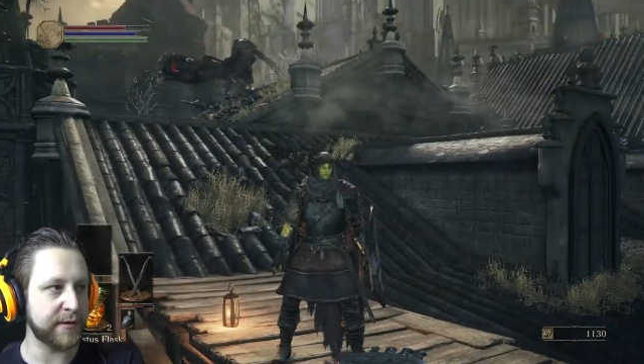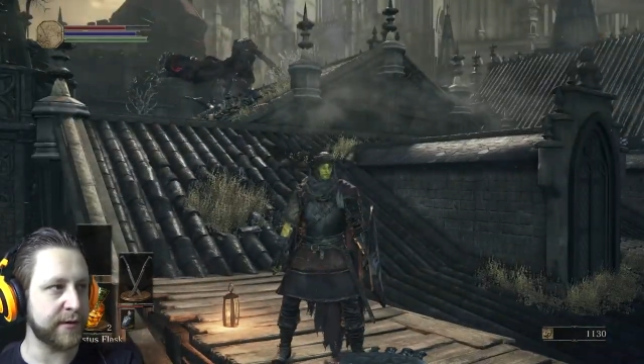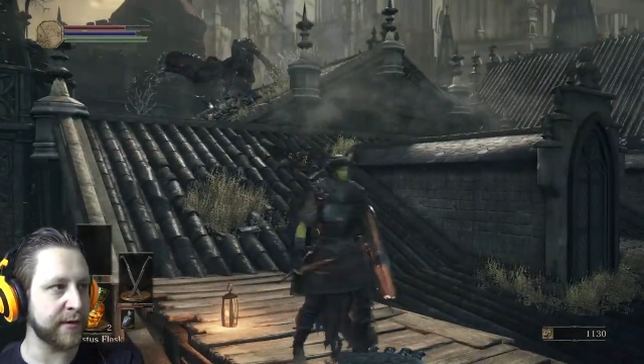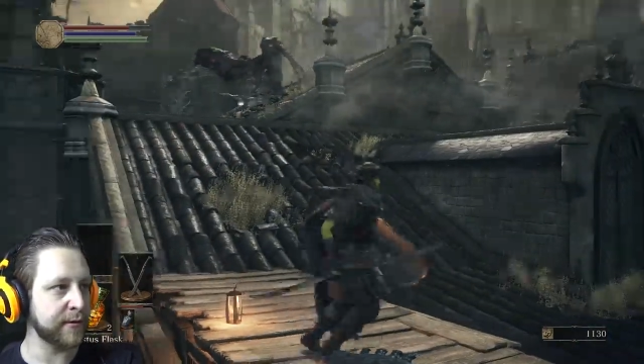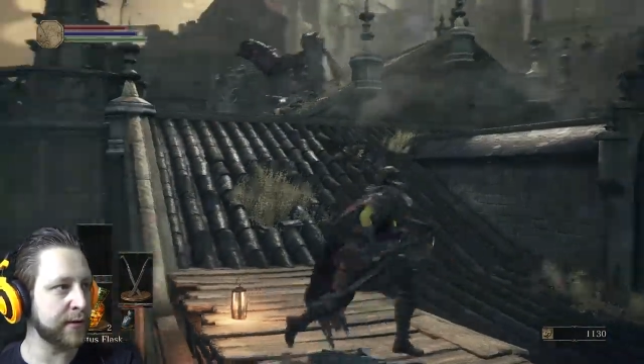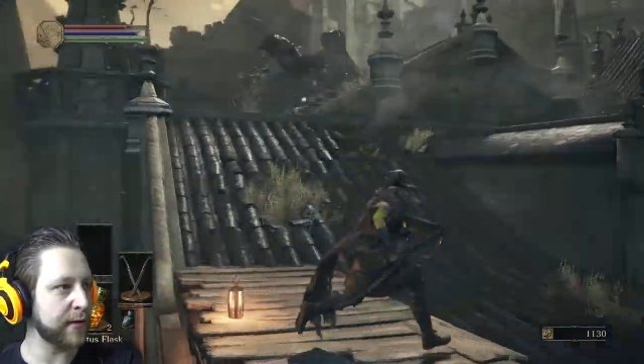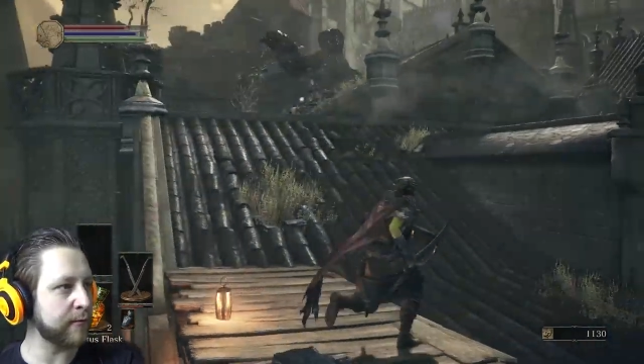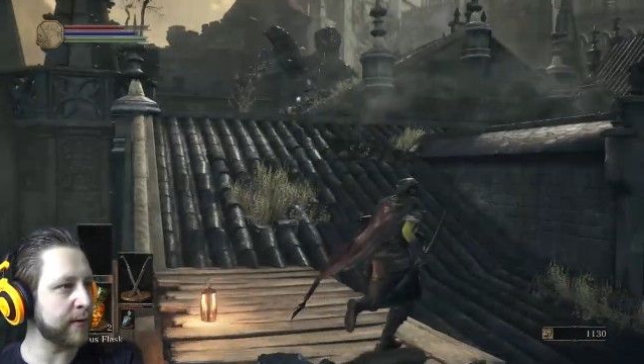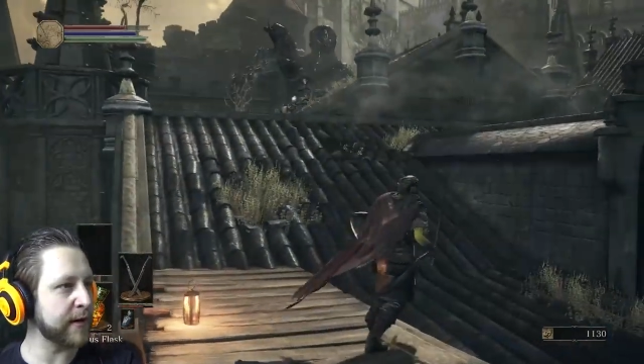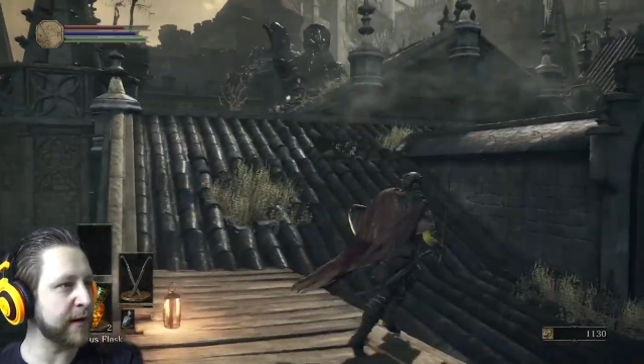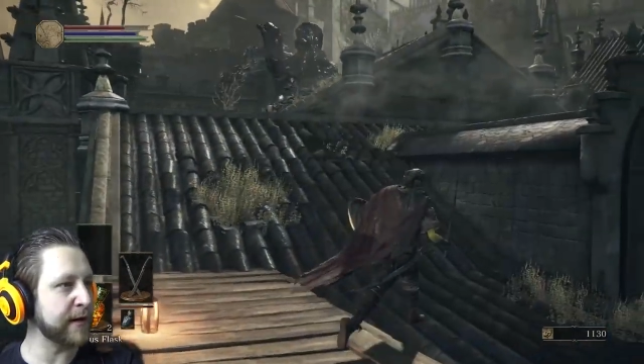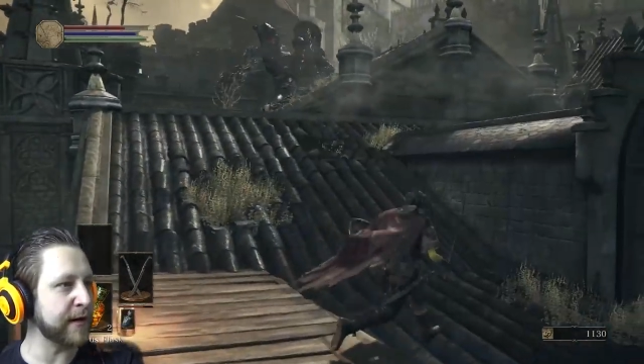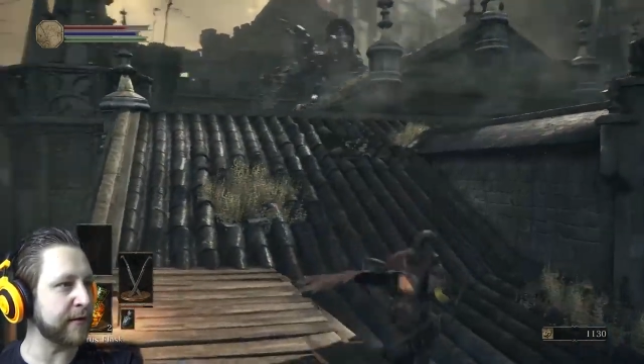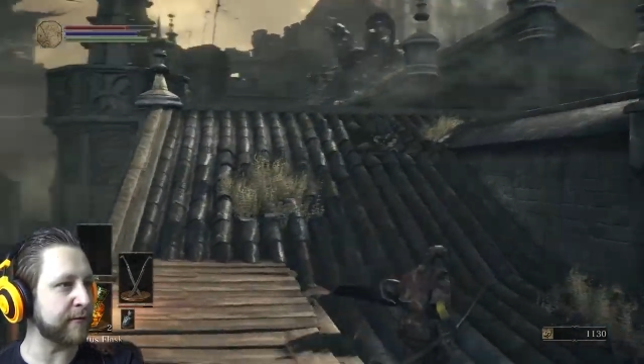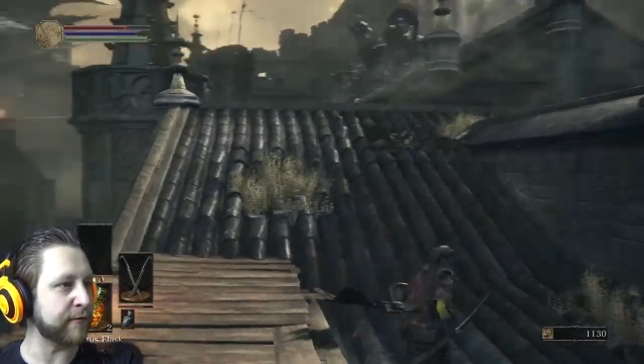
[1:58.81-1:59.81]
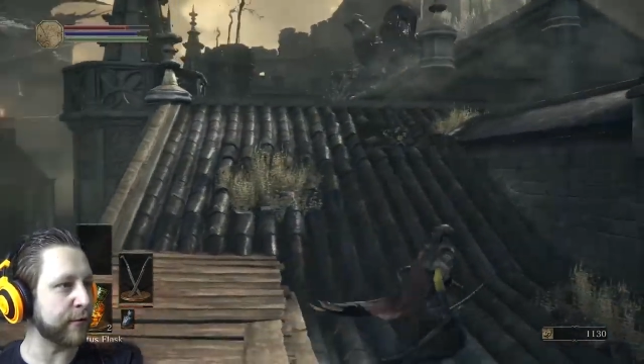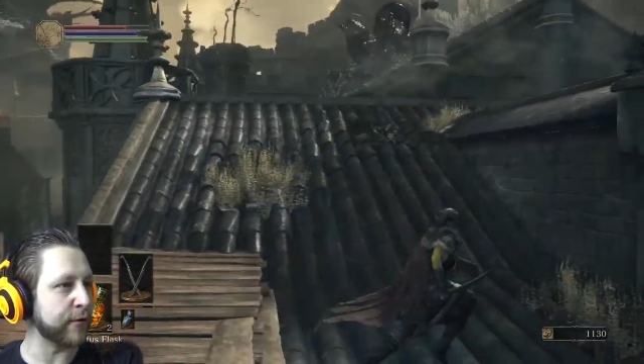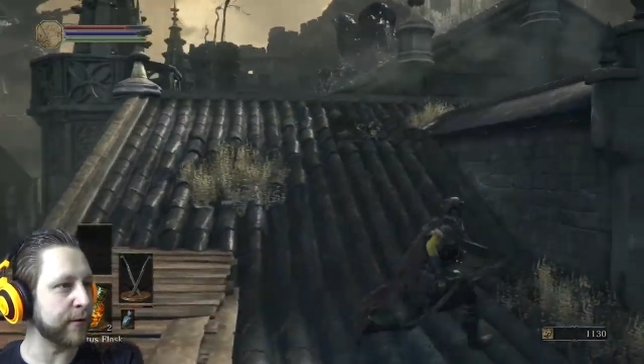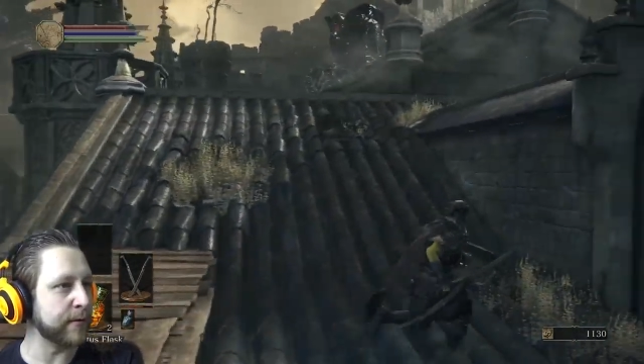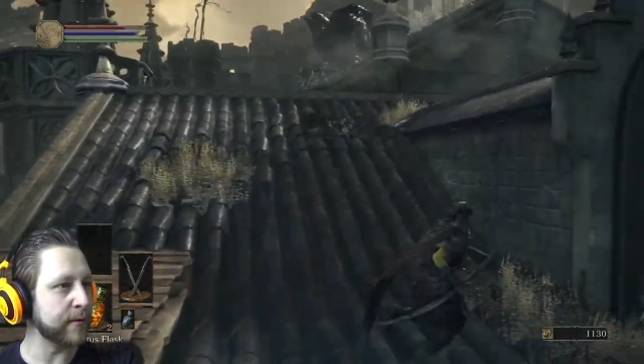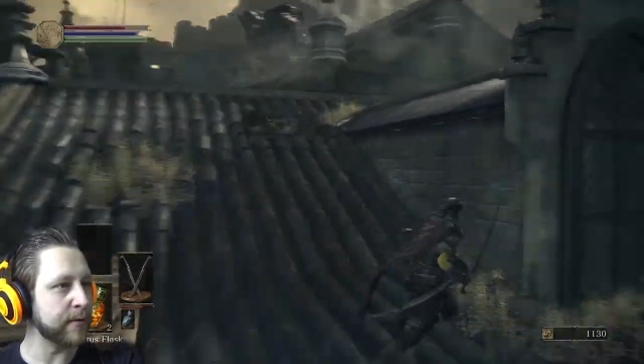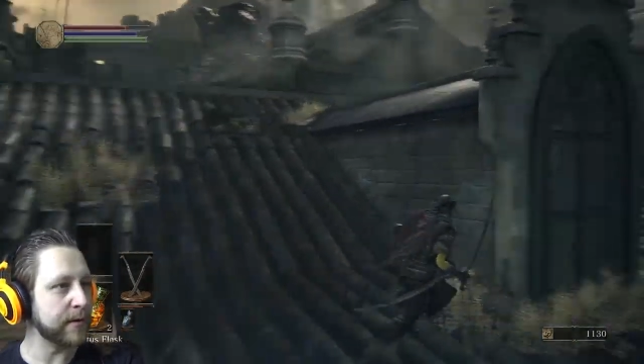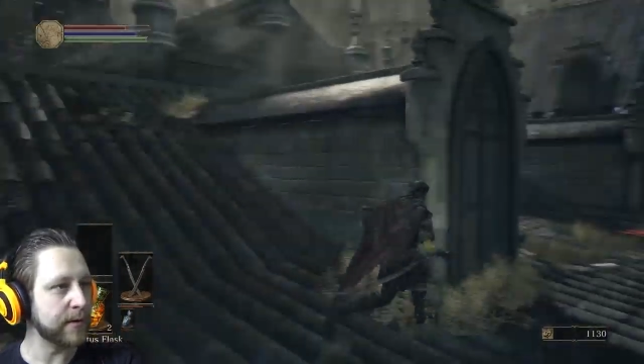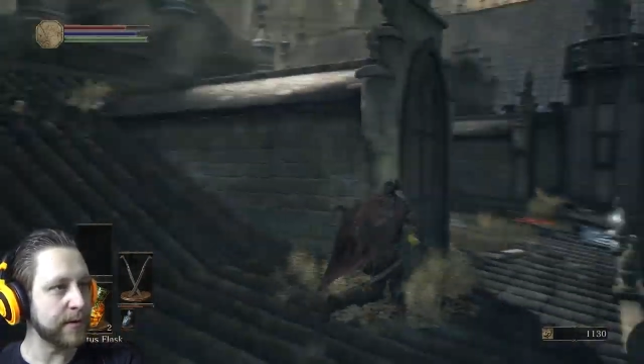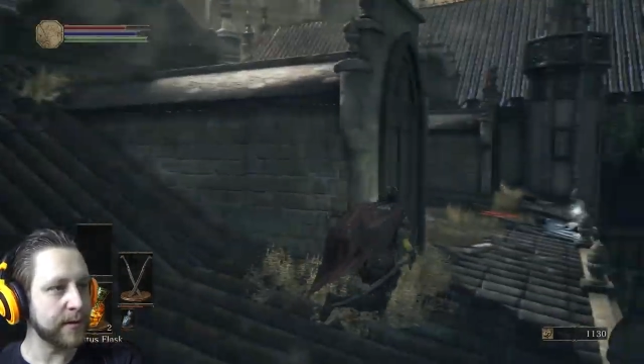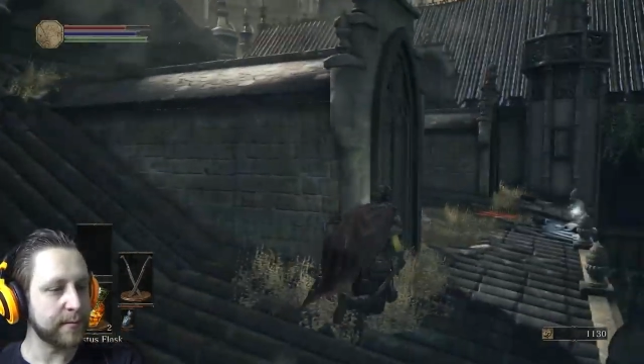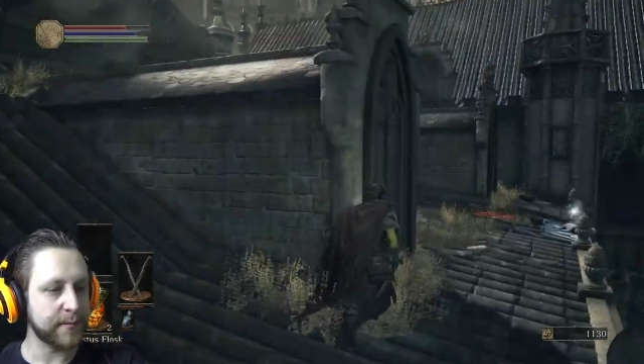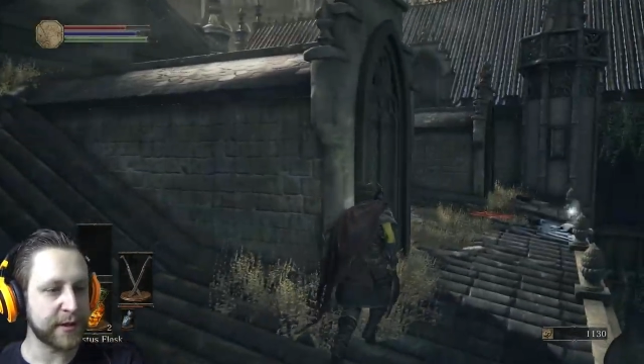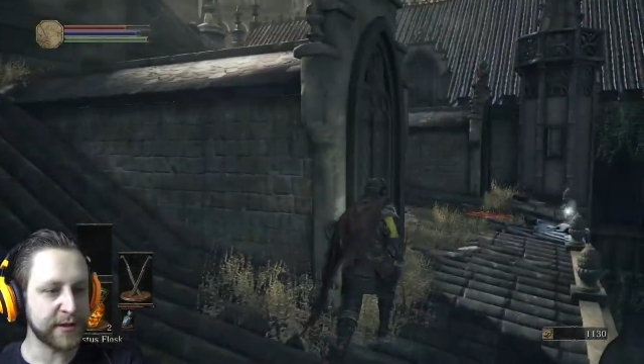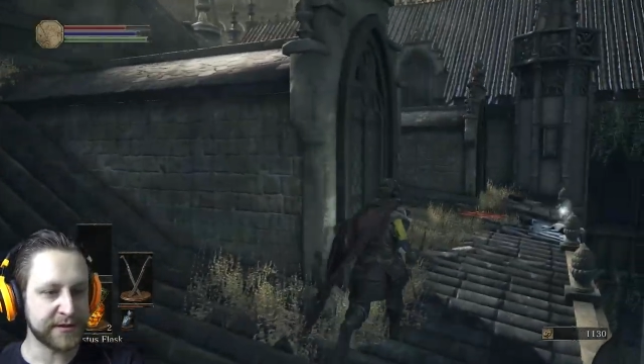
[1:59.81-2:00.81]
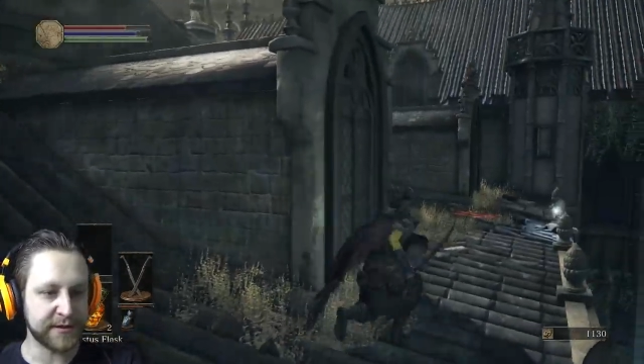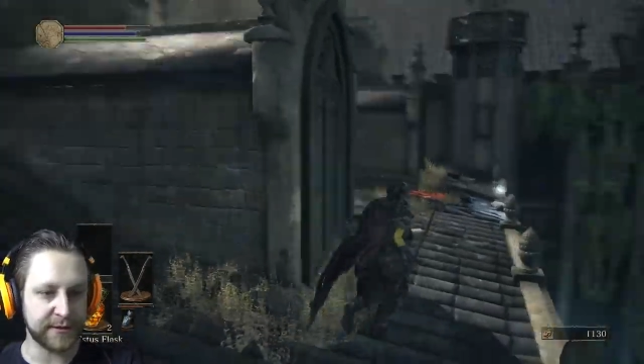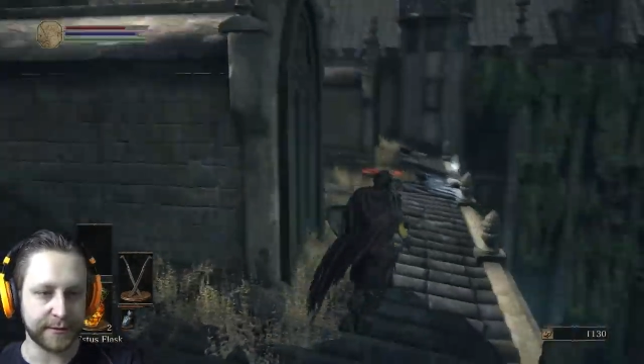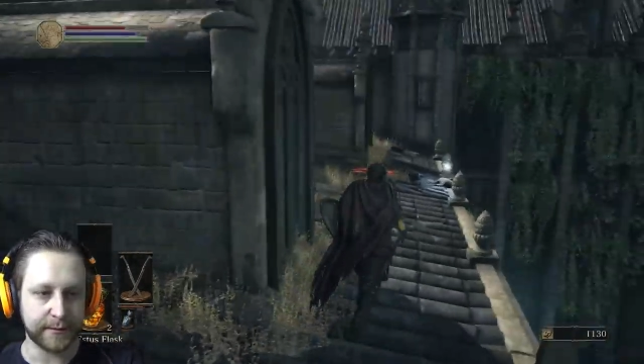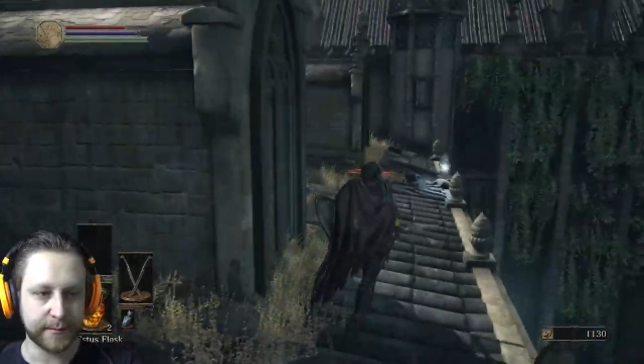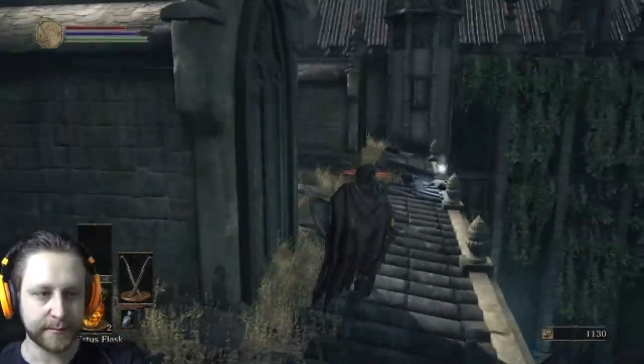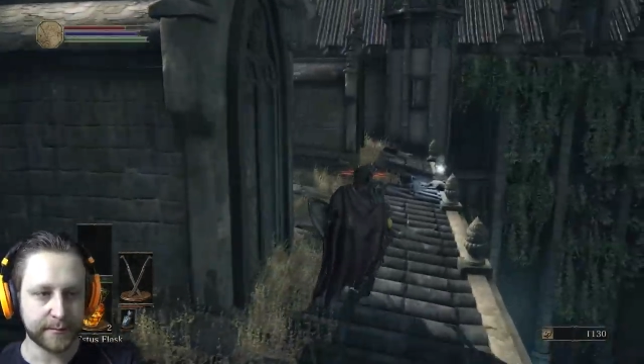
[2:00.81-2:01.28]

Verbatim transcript: Don't know what I need it for, but it's good.